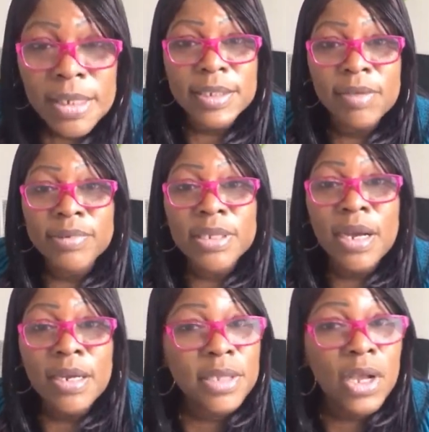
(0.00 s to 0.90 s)
Seven
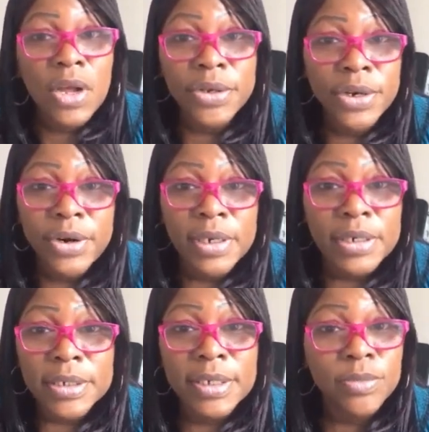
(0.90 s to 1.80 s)
Stars called it
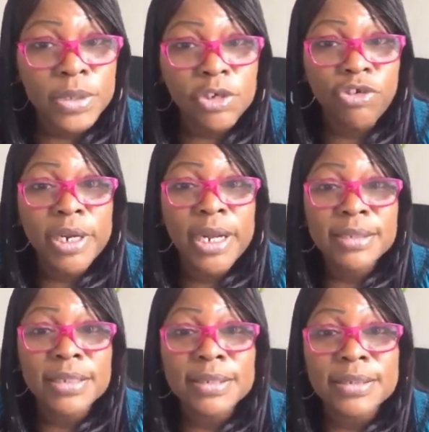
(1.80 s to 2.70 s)
early. That's what
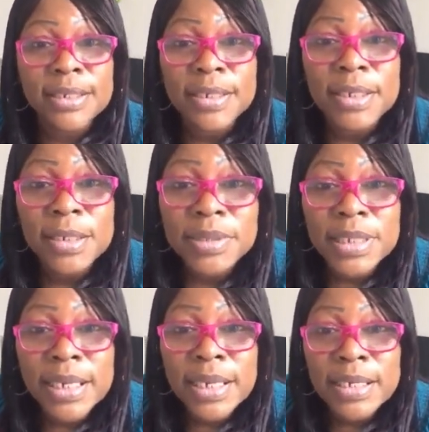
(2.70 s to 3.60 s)
Creonce said. Him
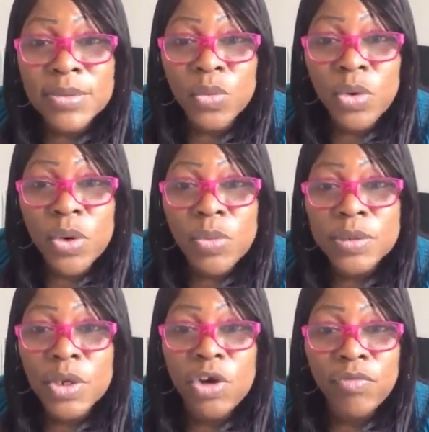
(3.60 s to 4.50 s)
saying his war
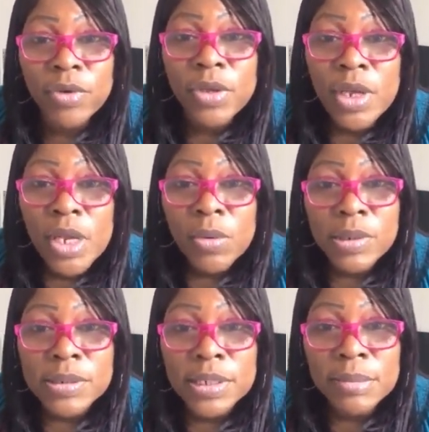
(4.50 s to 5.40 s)
was over
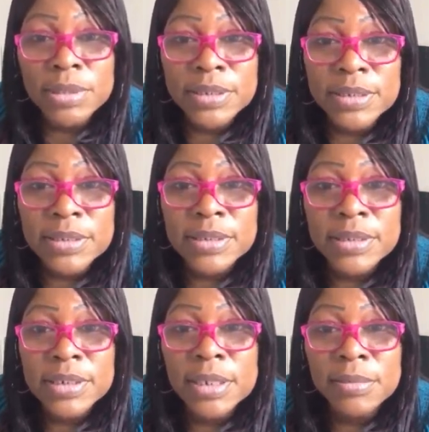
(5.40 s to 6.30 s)
was him
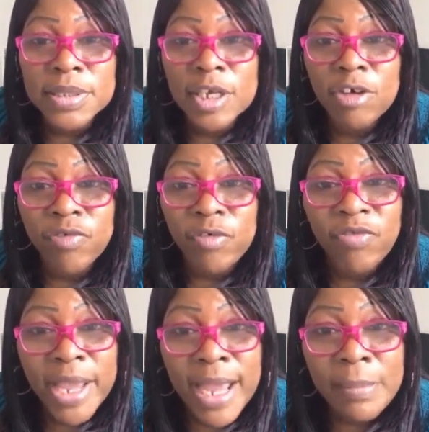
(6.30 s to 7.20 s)
distancing himself
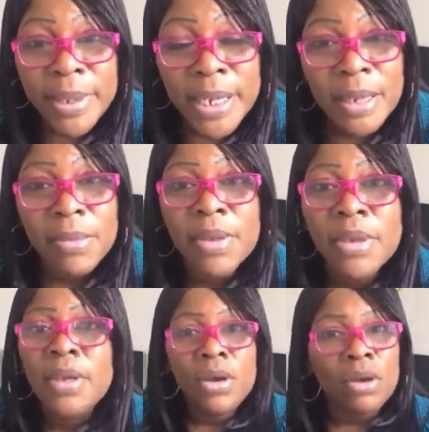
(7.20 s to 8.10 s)
from Fire Babe.
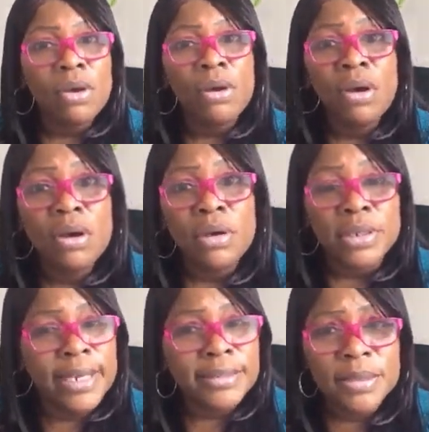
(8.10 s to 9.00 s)

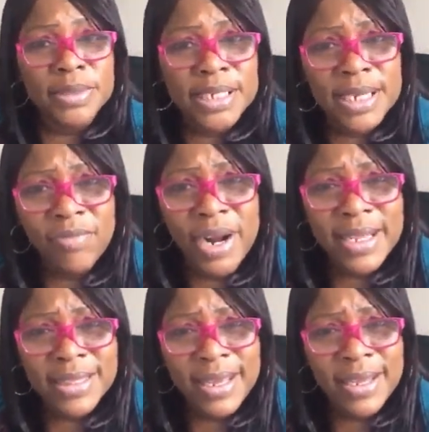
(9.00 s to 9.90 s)
Oh, that's some tea
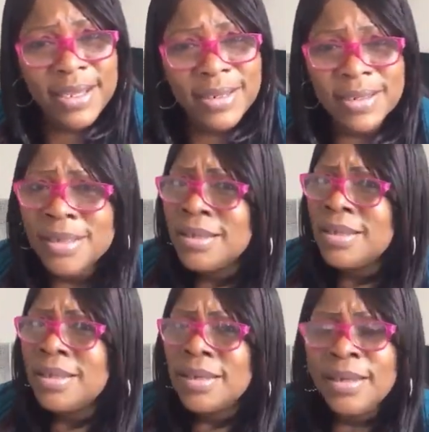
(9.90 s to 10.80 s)
right there.
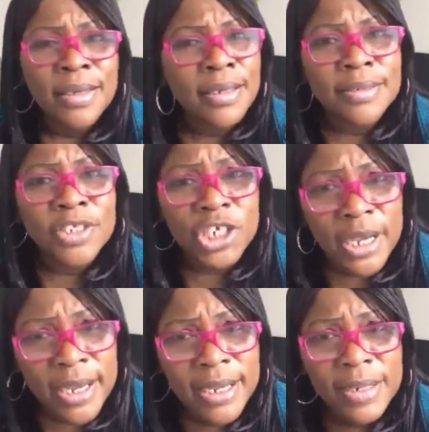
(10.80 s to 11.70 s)
Is
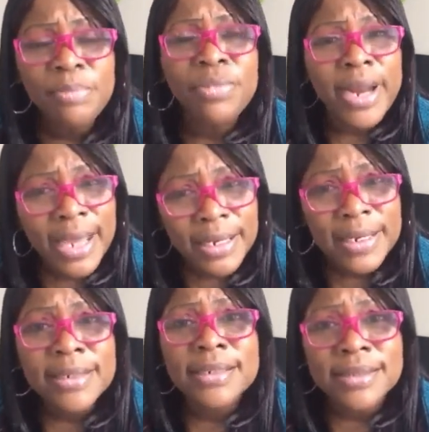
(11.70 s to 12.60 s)
Sean
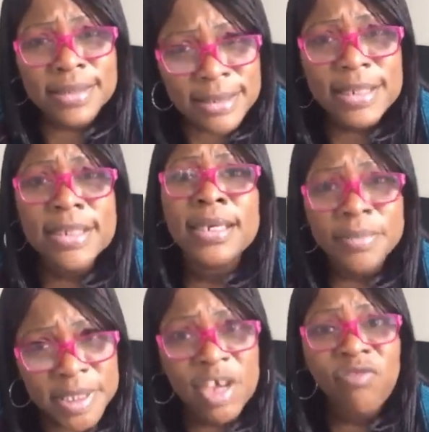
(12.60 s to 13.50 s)
Bradley distancing
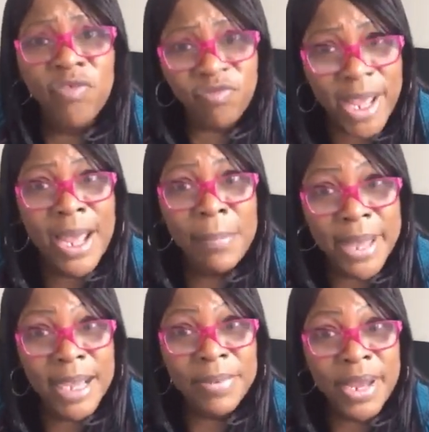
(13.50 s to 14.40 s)
himself from Fire
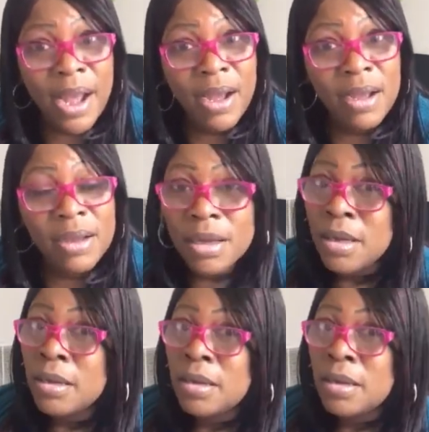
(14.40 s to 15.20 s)
Babe, y'all?